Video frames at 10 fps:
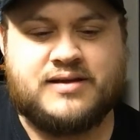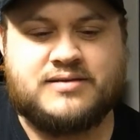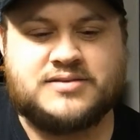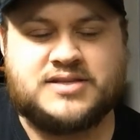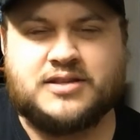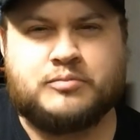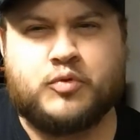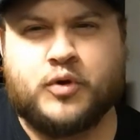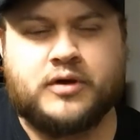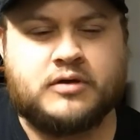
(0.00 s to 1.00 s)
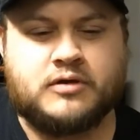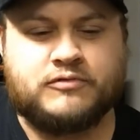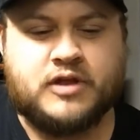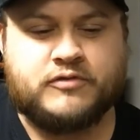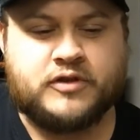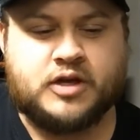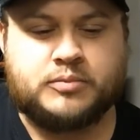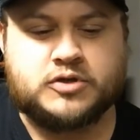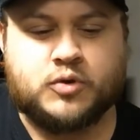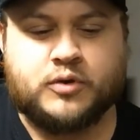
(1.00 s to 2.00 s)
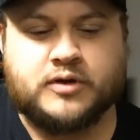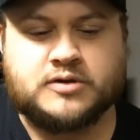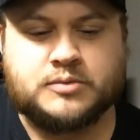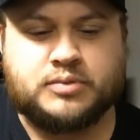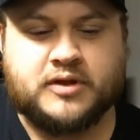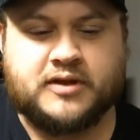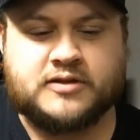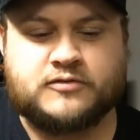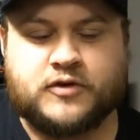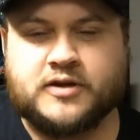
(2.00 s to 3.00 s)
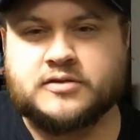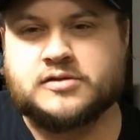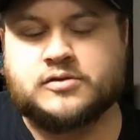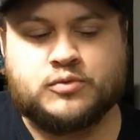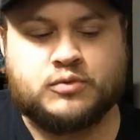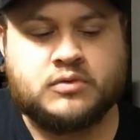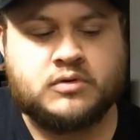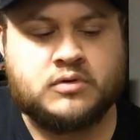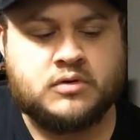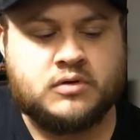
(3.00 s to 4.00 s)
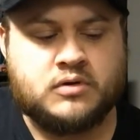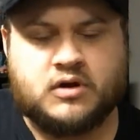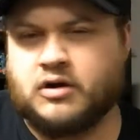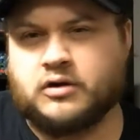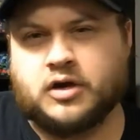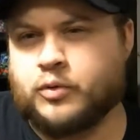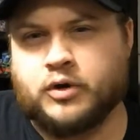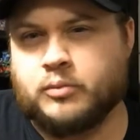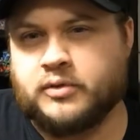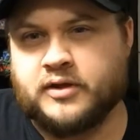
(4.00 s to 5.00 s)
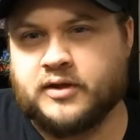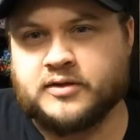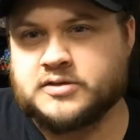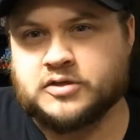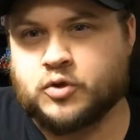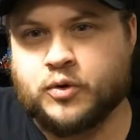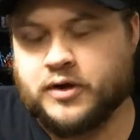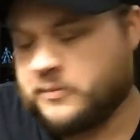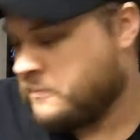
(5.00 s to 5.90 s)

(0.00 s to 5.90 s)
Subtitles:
see the point of leveling up a toy to play against friends who aren't going to want to play against a toy.